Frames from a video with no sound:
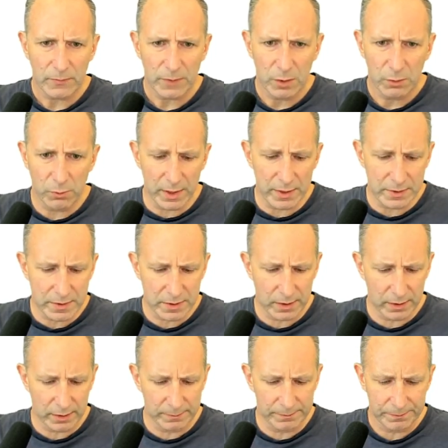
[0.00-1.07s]
Rent
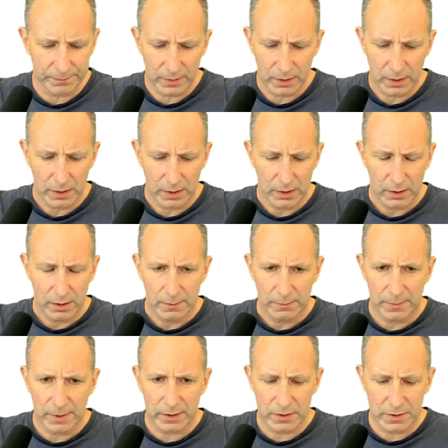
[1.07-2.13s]
time,
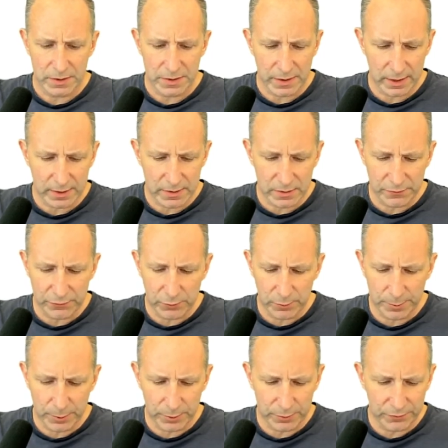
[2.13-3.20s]
My goodness, that's a
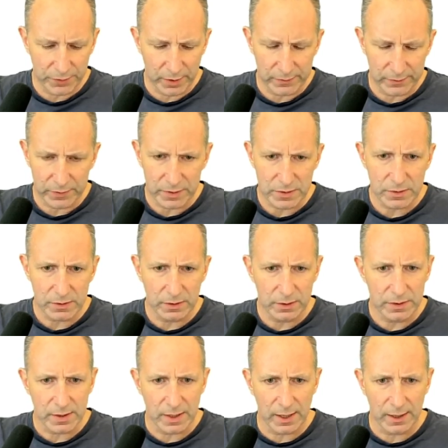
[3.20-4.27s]
4.5.
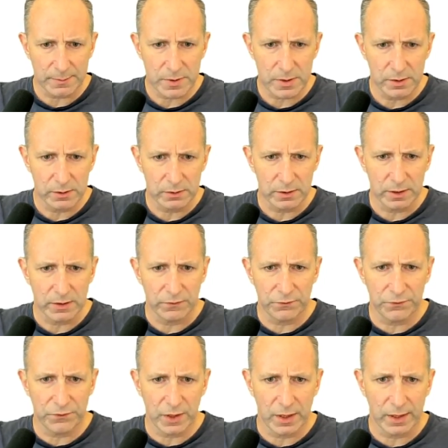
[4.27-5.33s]
It's absolutely
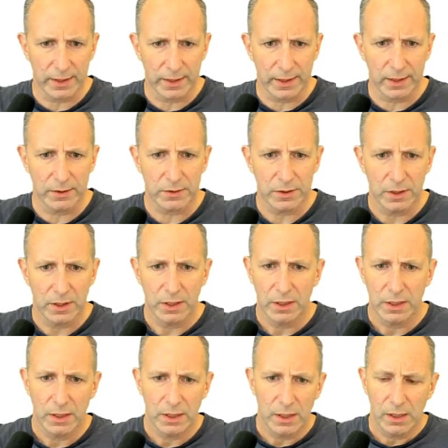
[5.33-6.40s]
flying out.
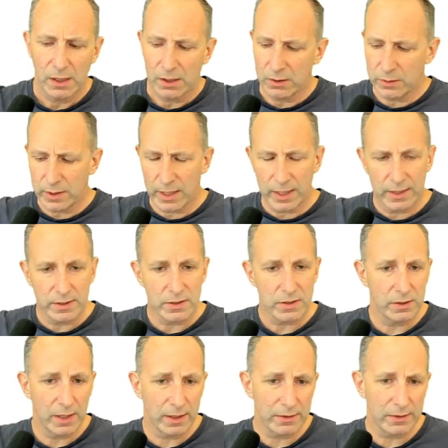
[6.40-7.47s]
Okay, so
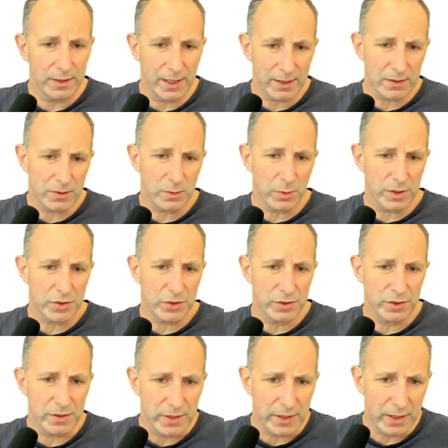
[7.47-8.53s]
now the next question
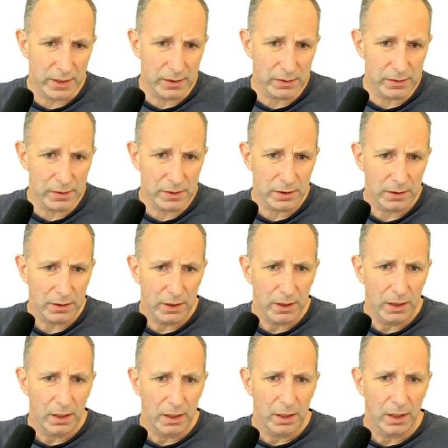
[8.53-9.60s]
is yield,
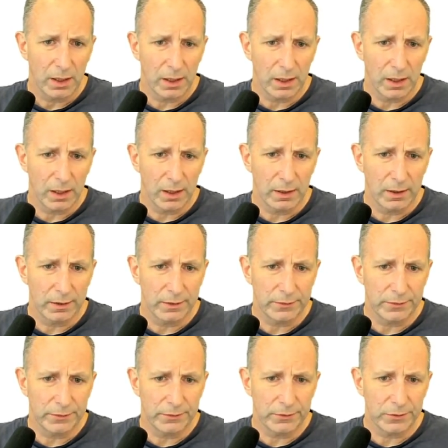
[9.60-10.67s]

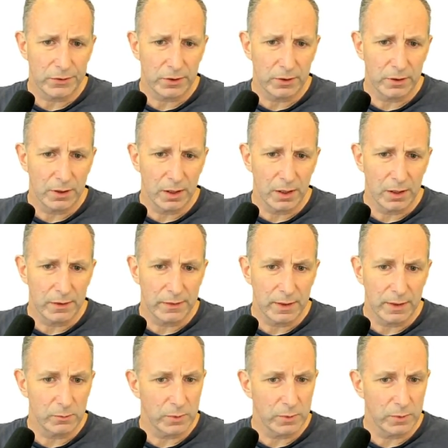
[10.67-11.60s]
and then we